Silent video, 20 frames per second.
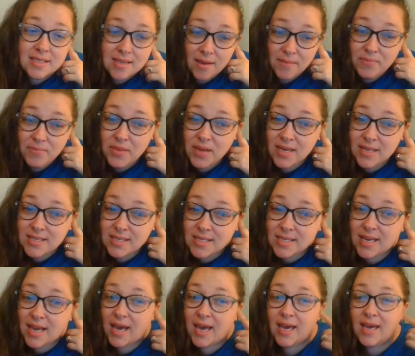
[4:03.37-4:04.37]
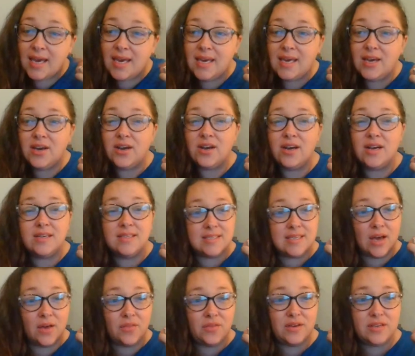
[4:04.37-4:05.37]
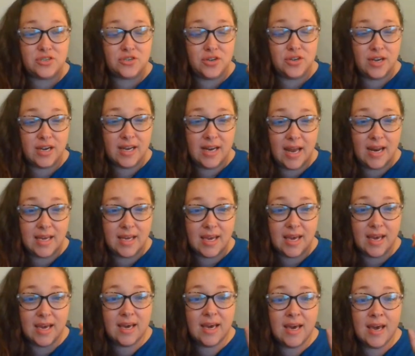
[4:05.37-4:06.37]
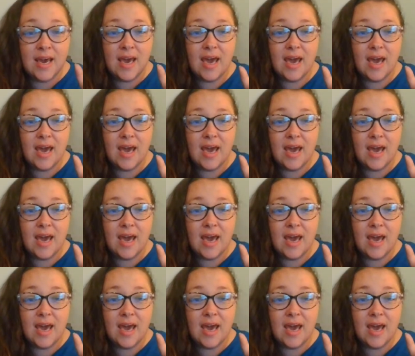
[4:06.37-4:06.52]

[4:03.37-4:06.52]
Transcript: something today here in southeastern Connecticut.